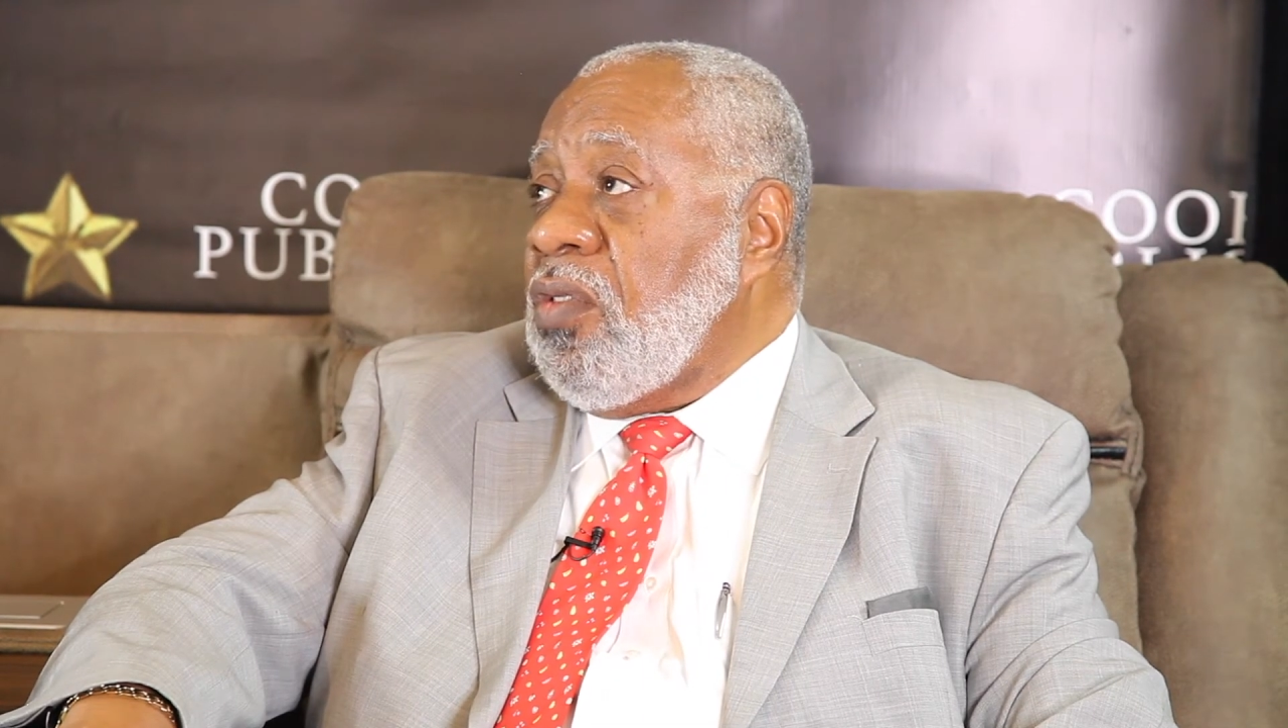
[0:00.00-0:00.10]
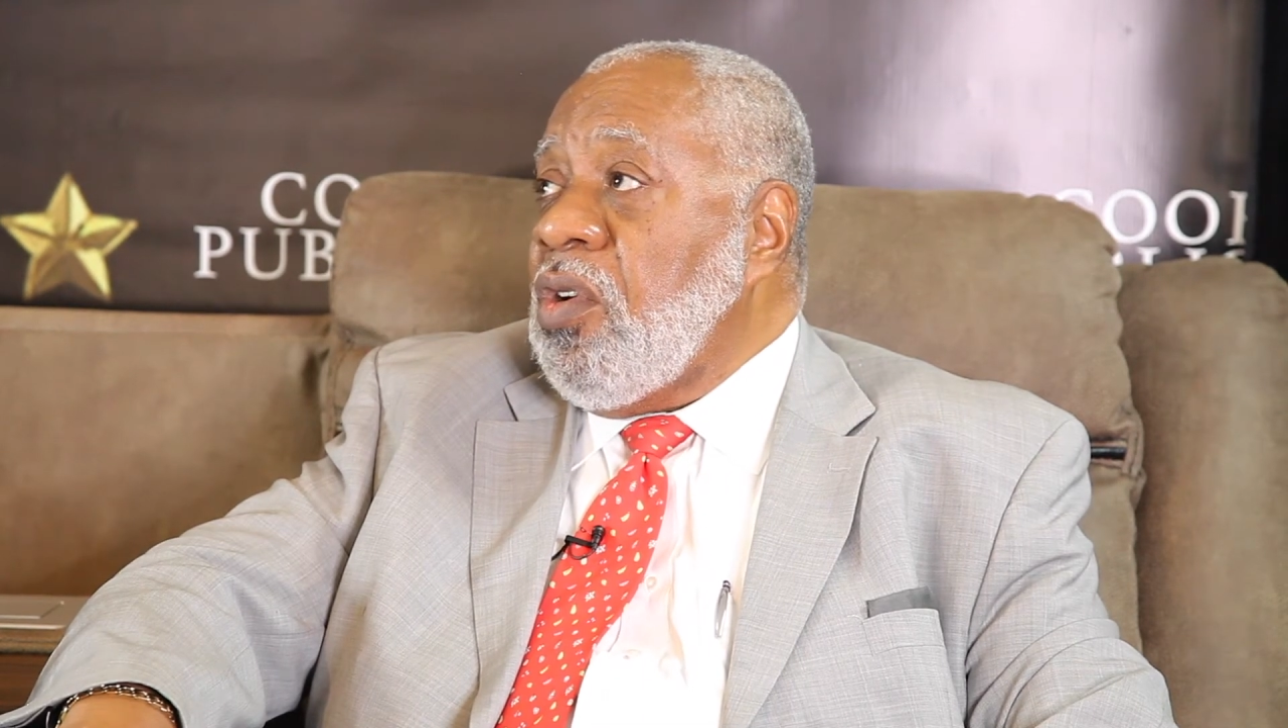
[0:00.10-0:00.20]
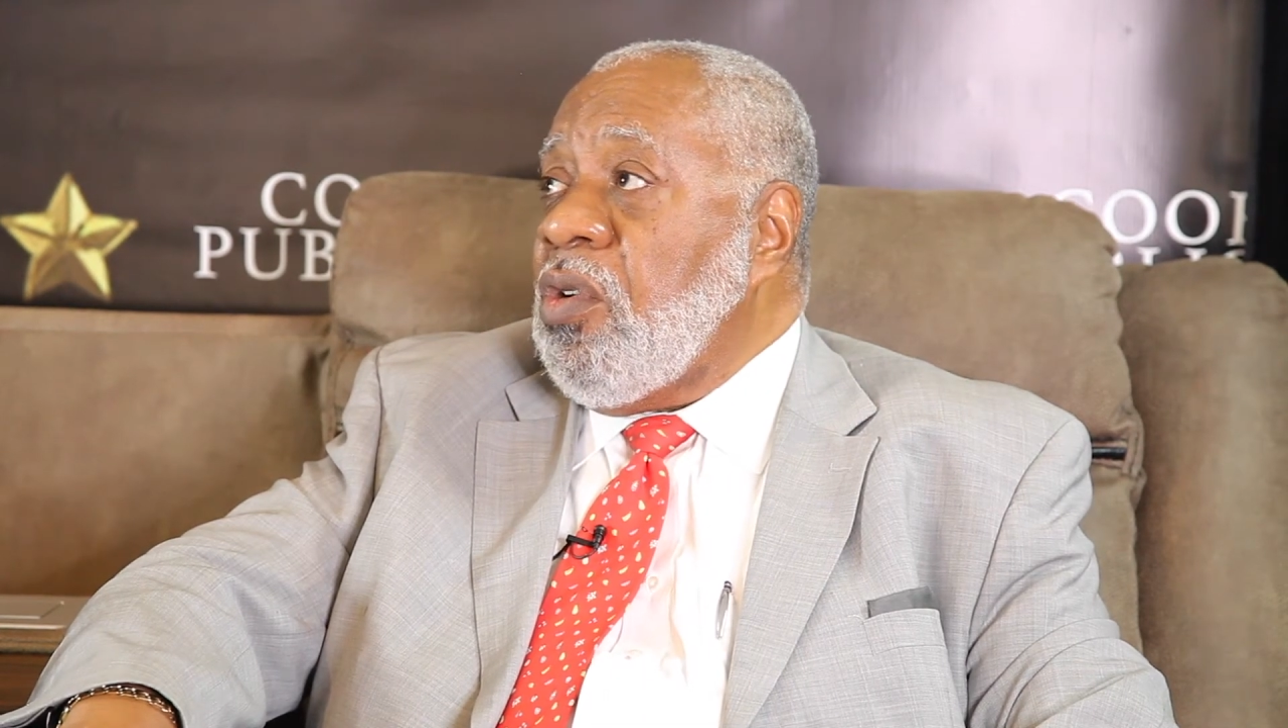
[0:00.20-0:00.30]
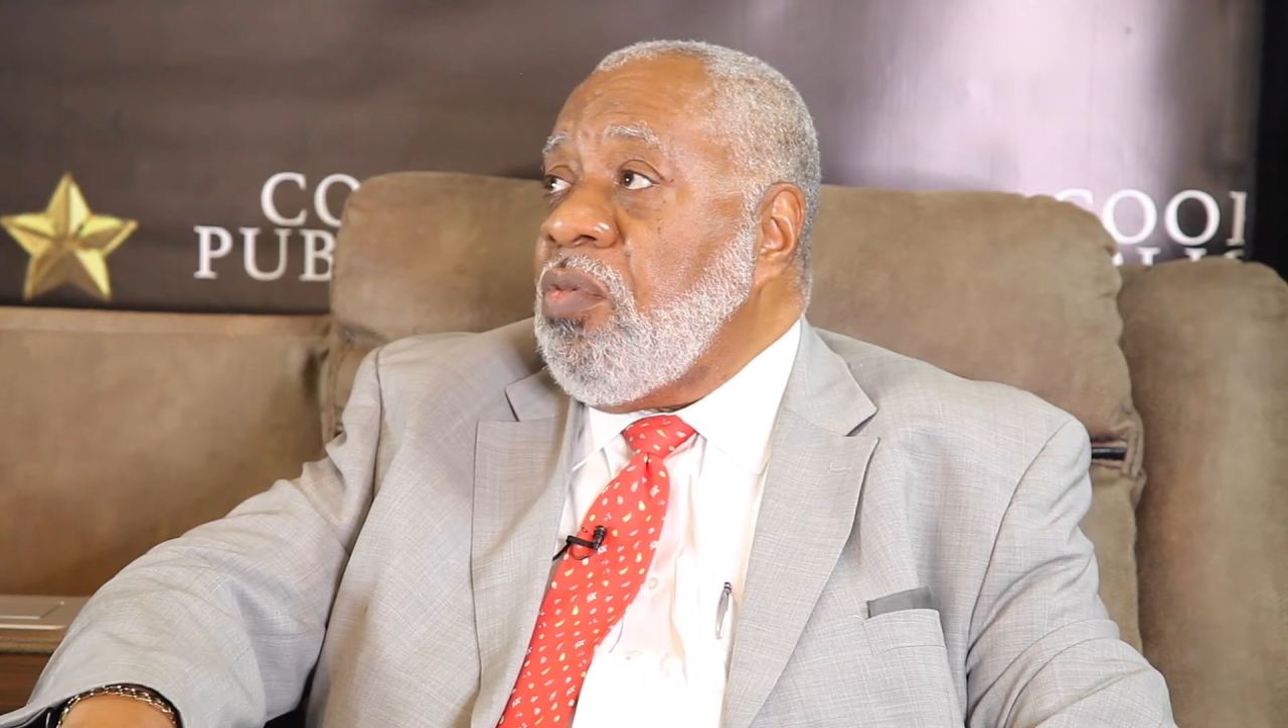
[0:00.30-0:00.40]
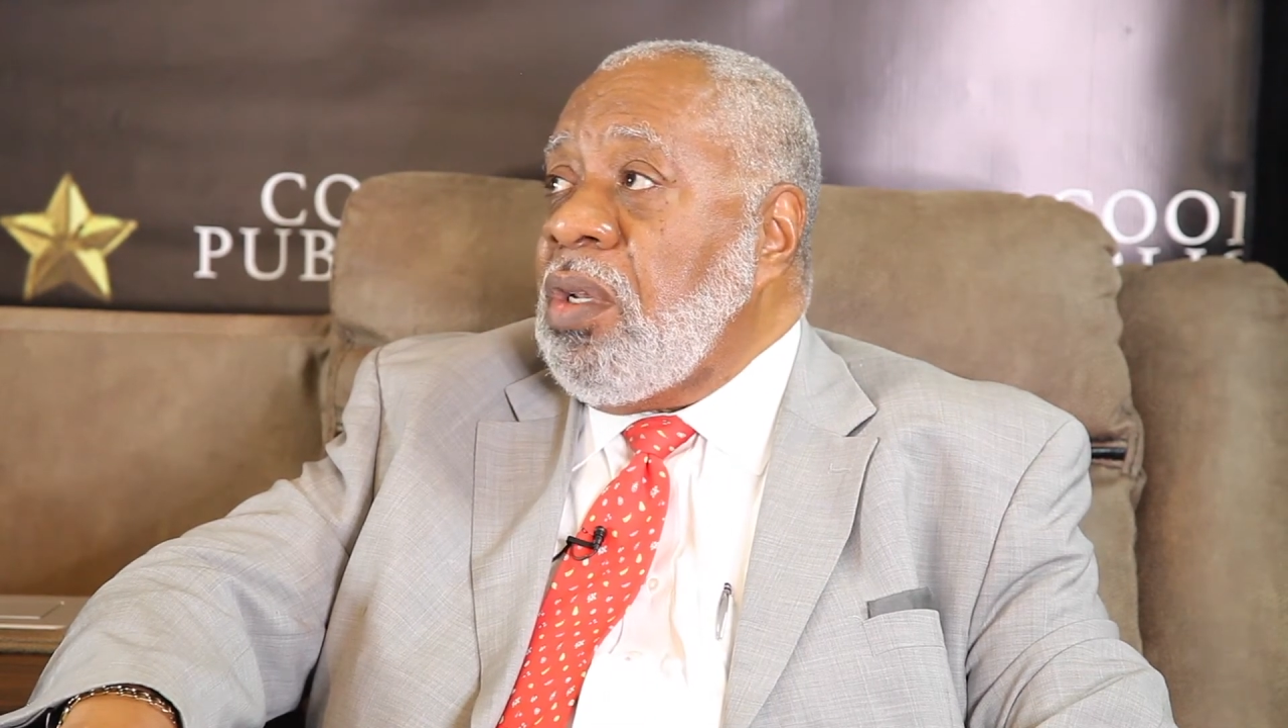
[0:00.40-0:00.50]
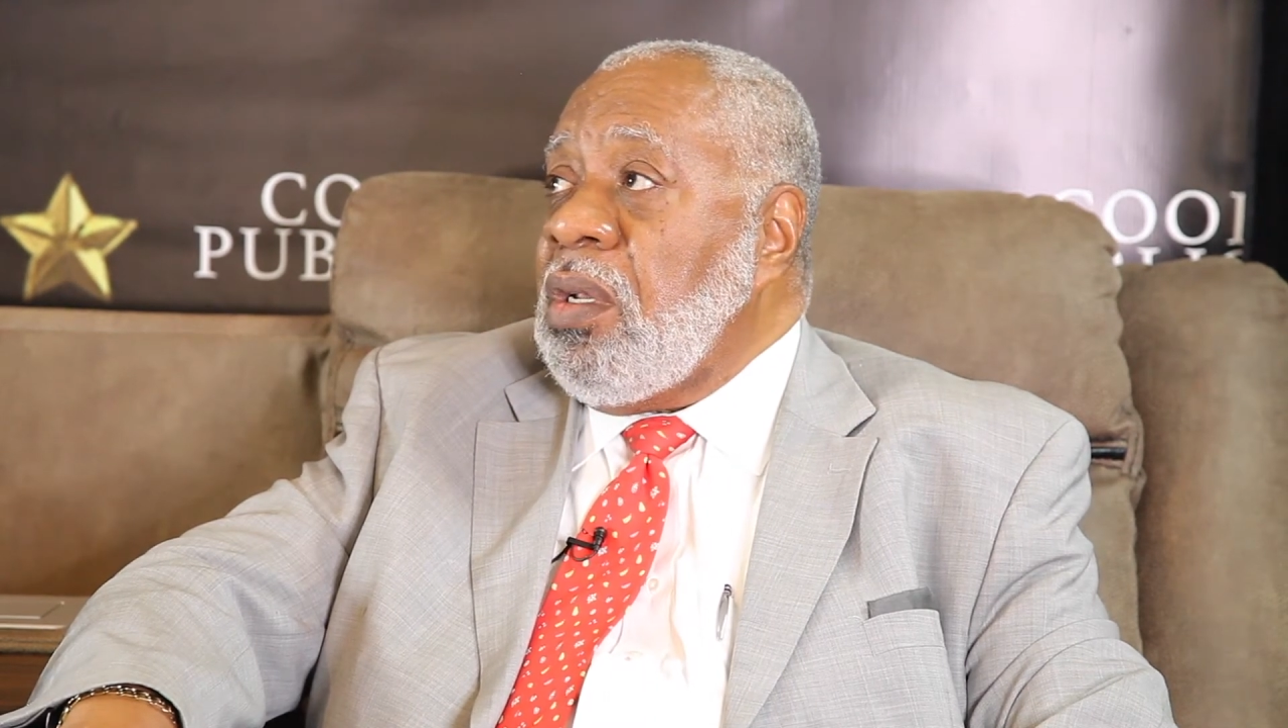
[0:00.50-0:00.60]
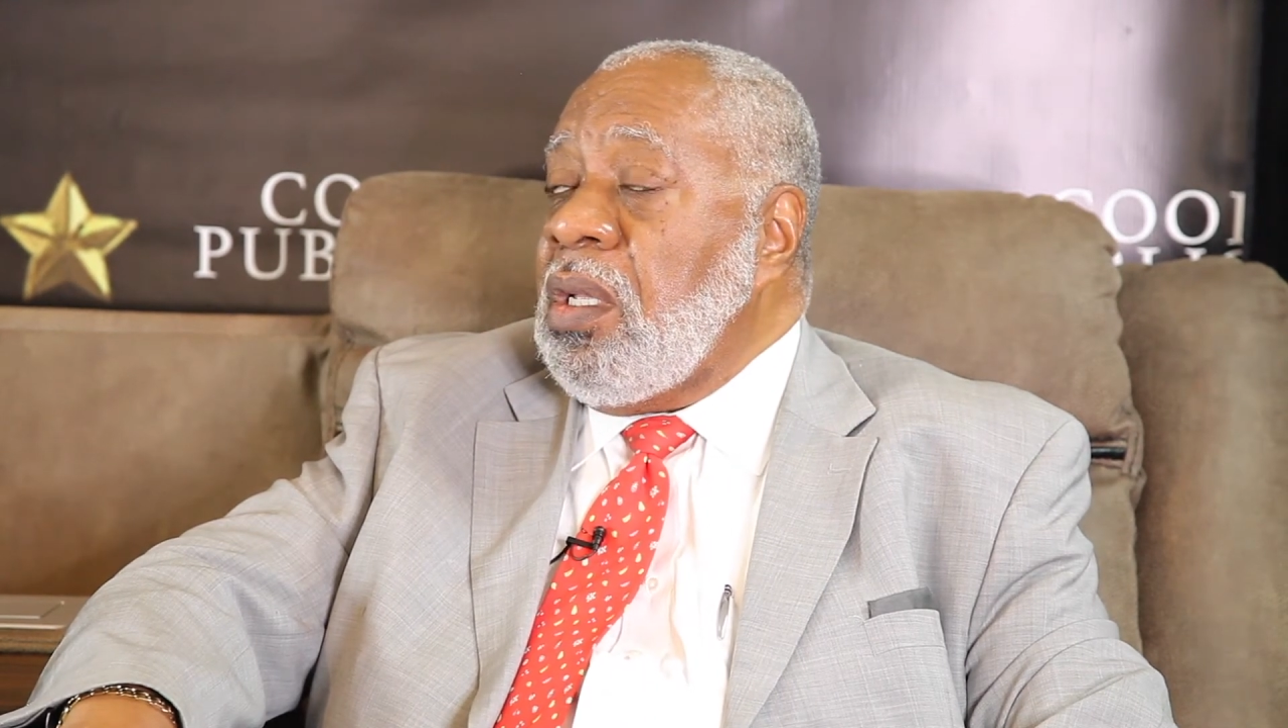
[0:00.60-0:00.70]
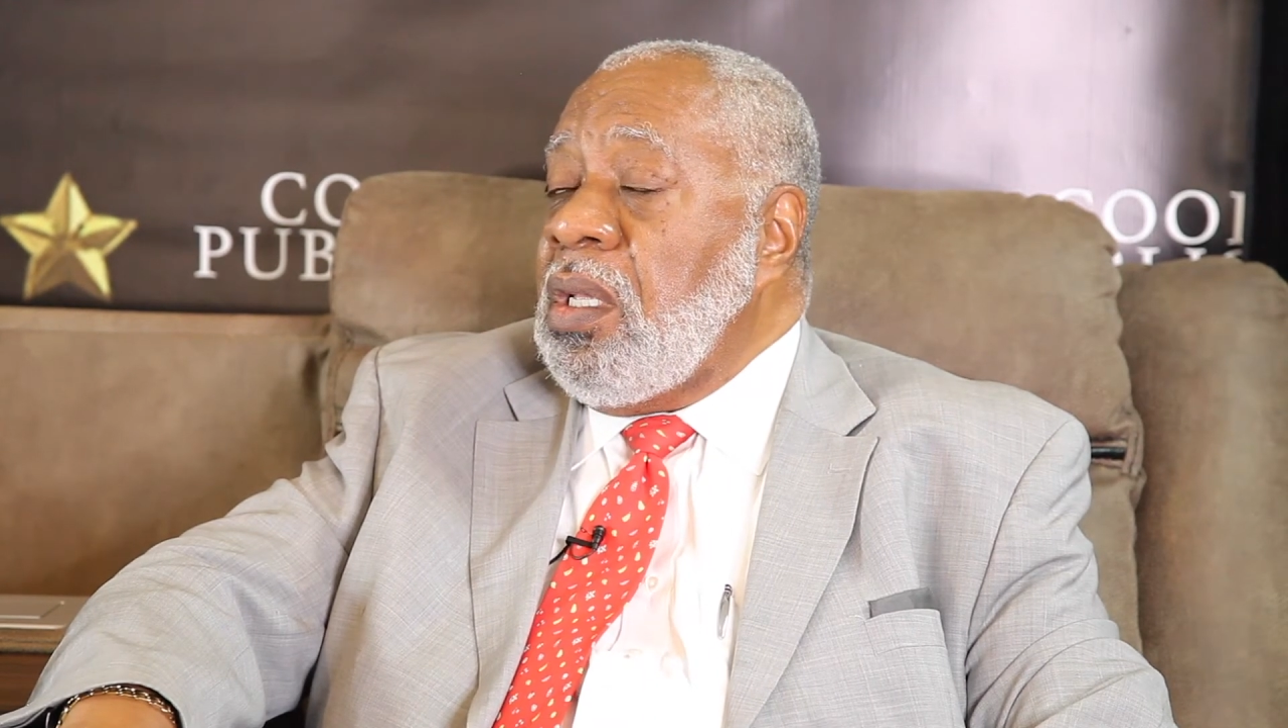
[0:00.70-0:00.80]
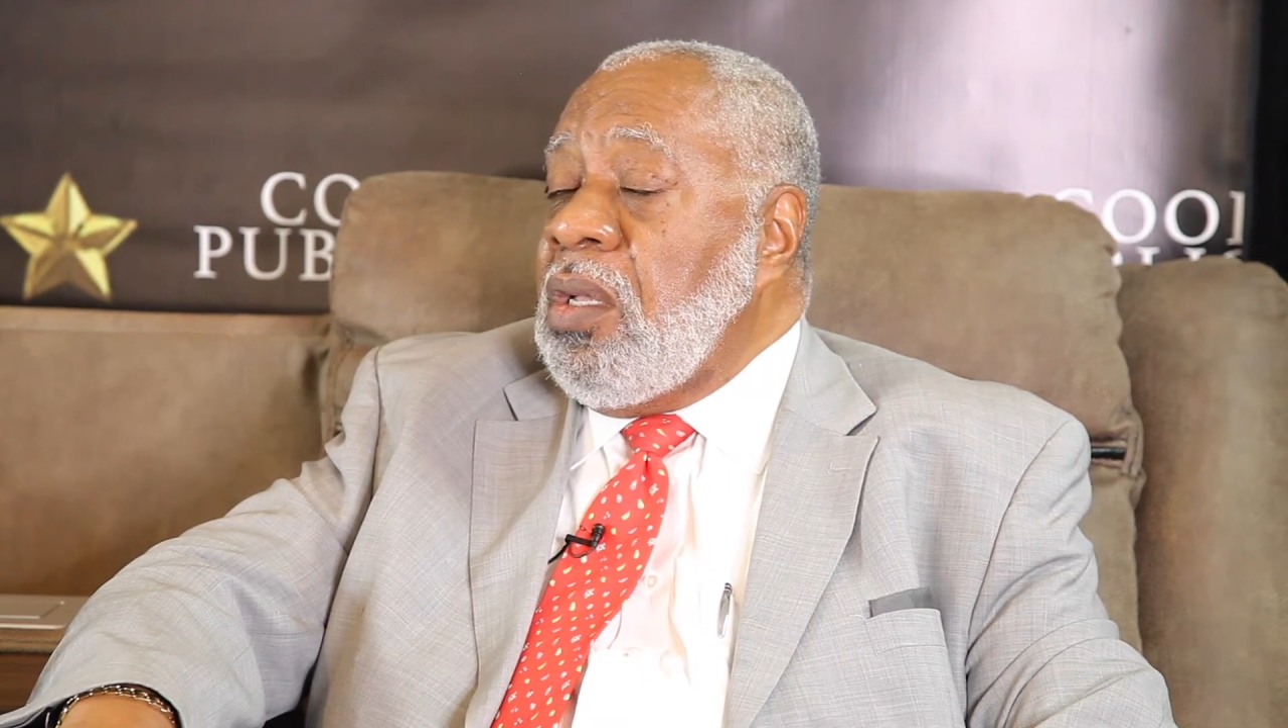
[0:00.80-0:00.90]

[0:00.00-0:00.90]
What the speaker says: The third one